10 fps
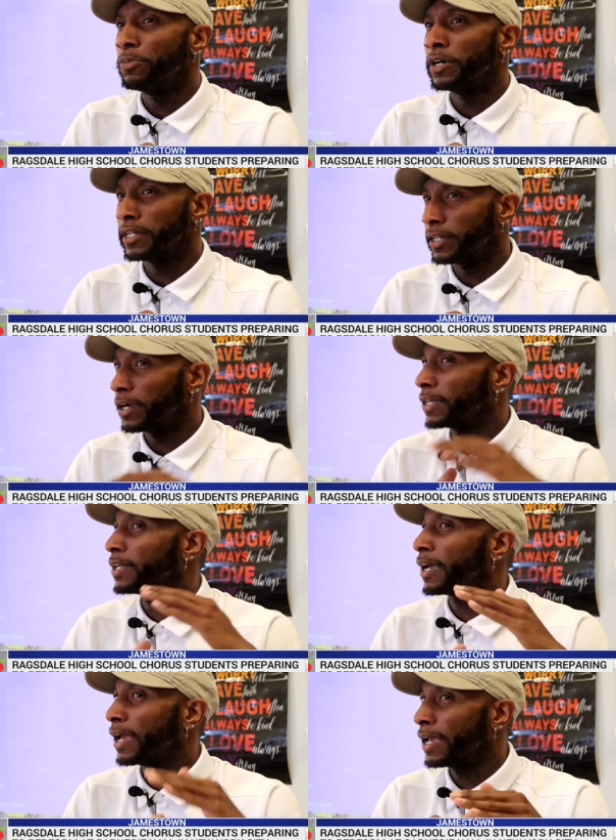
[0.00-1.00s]
but they're at
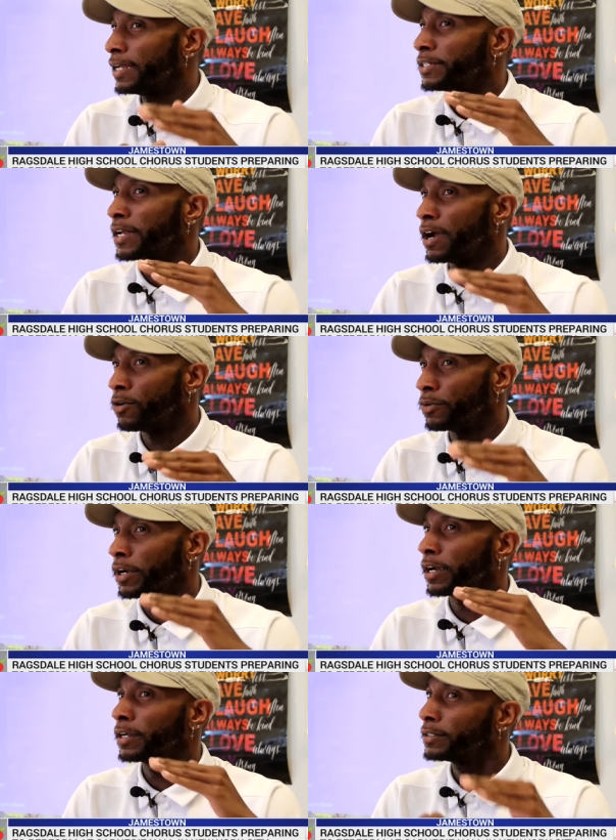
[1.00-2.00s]
that age now
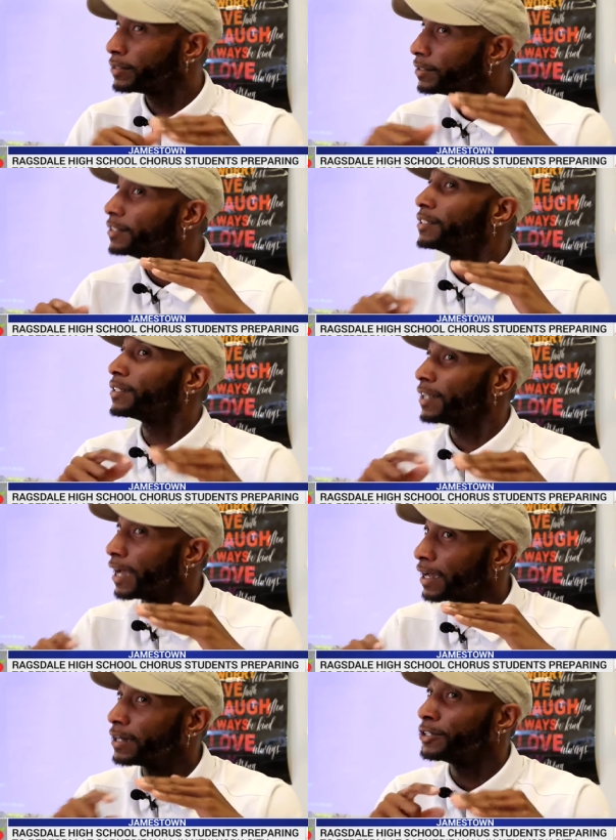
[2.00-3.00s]
where
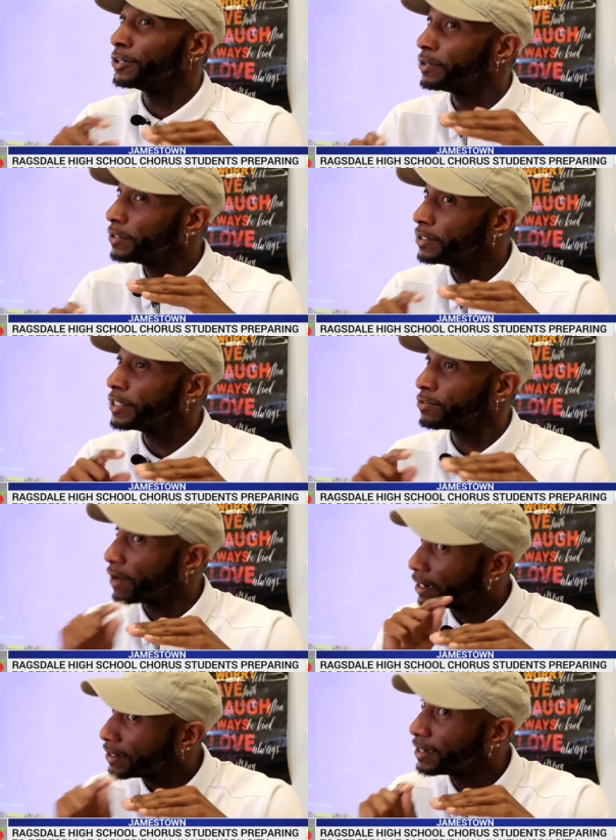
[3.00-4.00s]
like adulthood is right